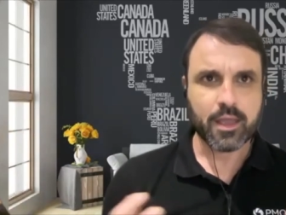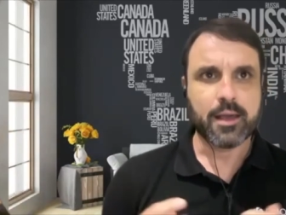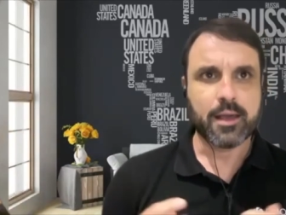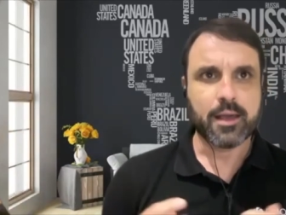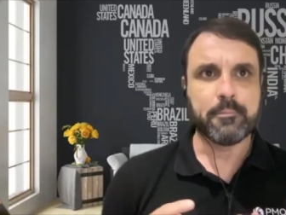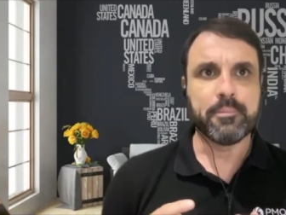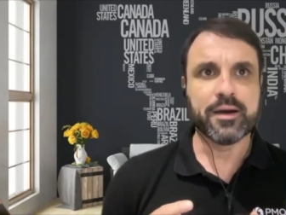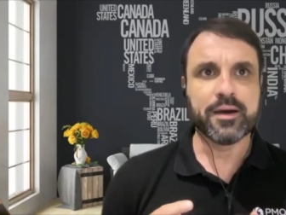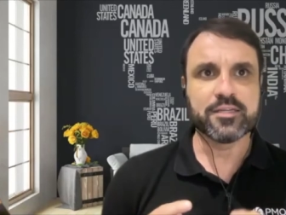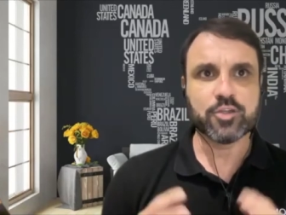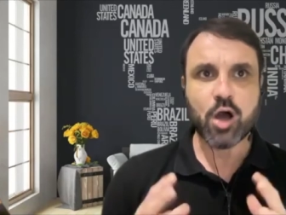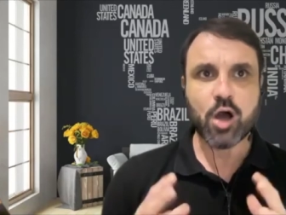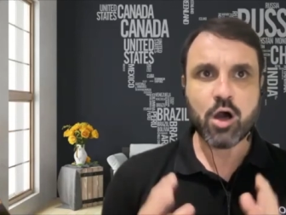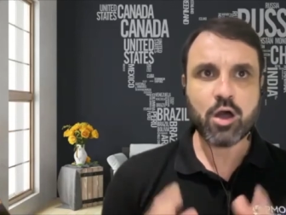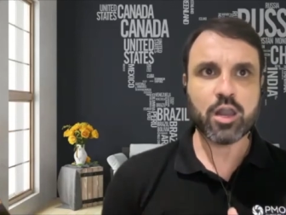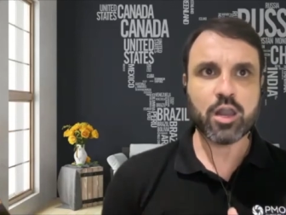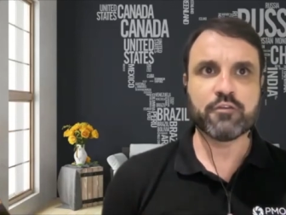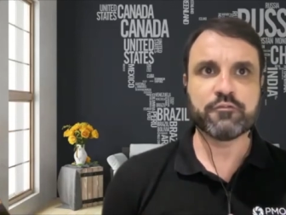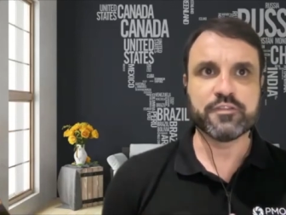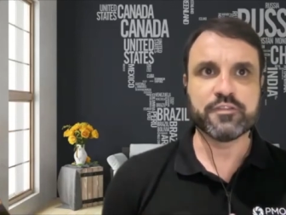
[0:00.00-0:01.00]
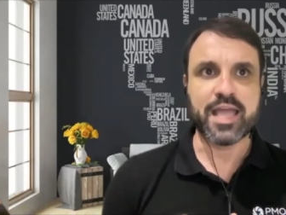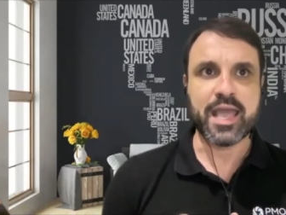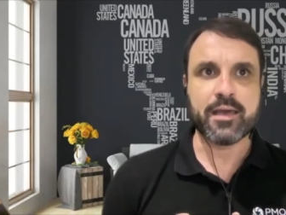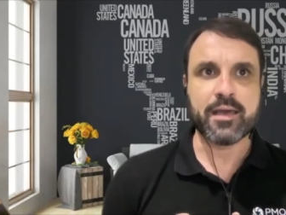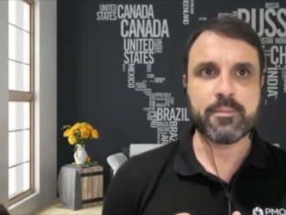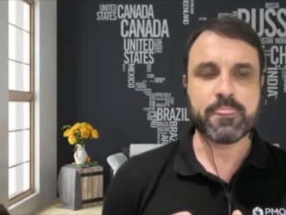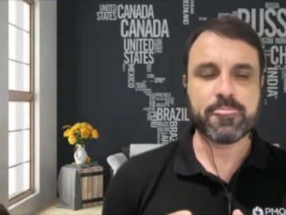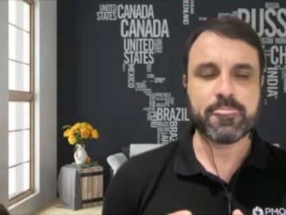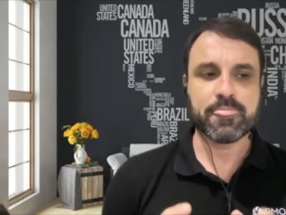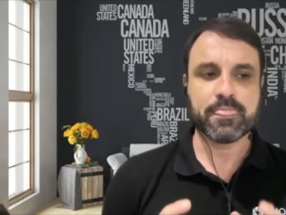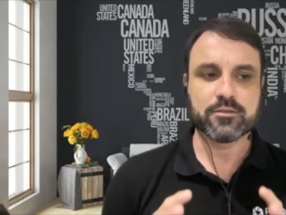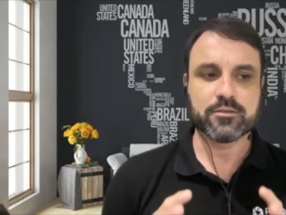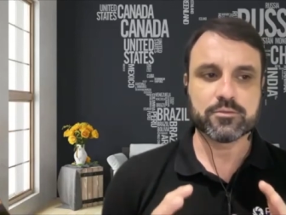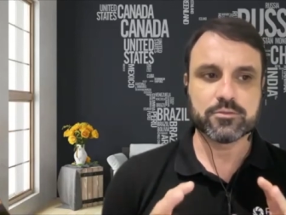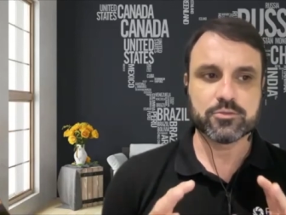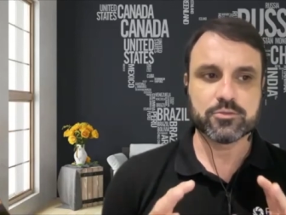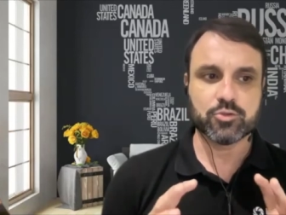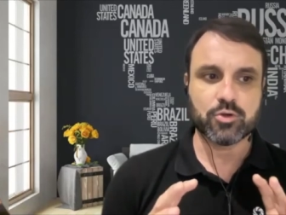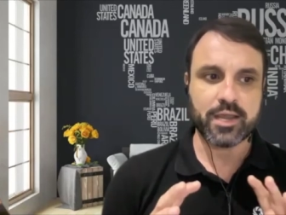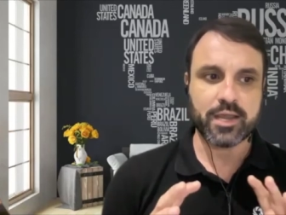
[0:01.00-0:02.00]
but all of them
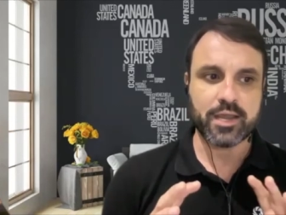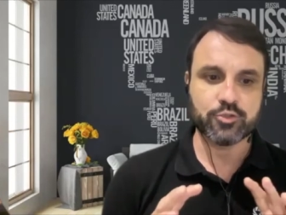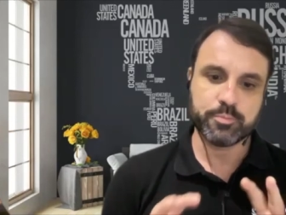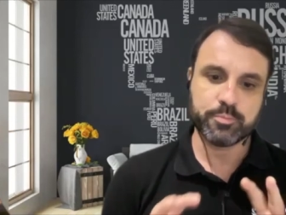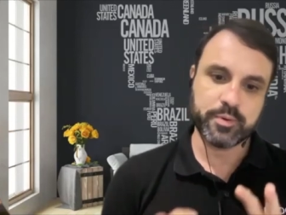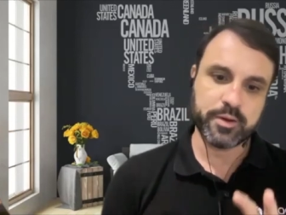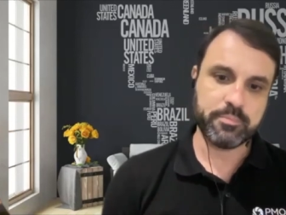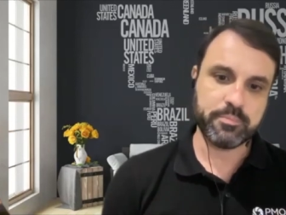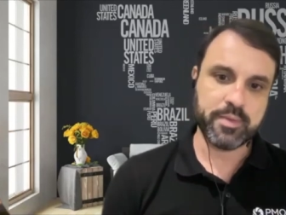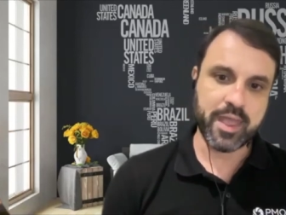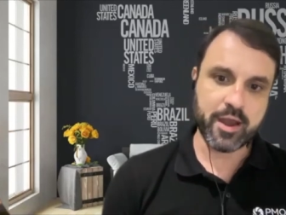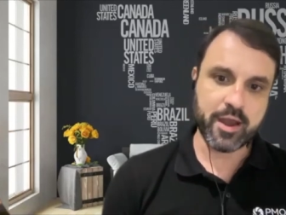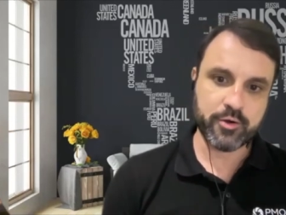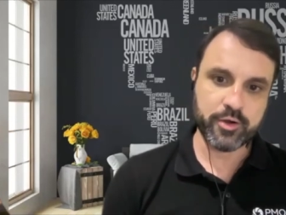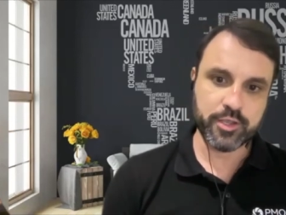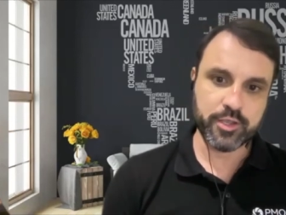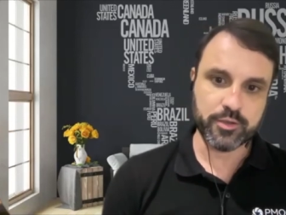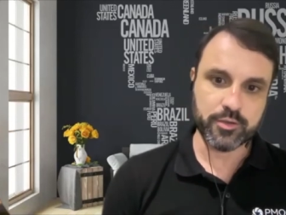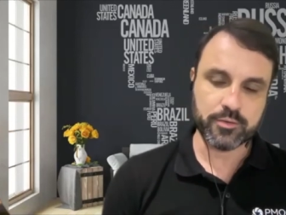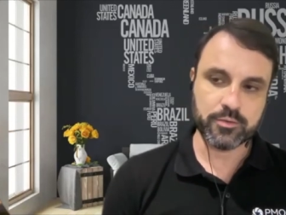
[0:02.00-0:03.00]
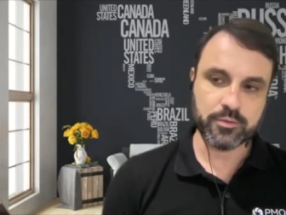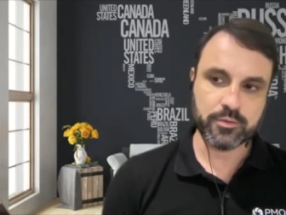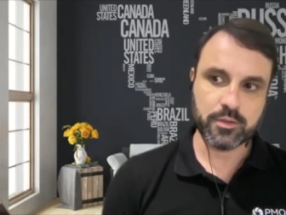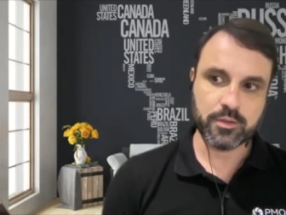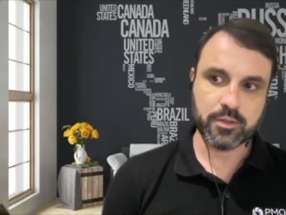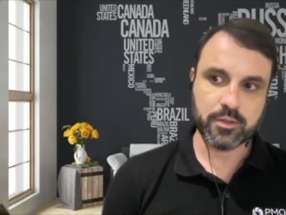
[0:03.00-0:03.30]
try to prepare you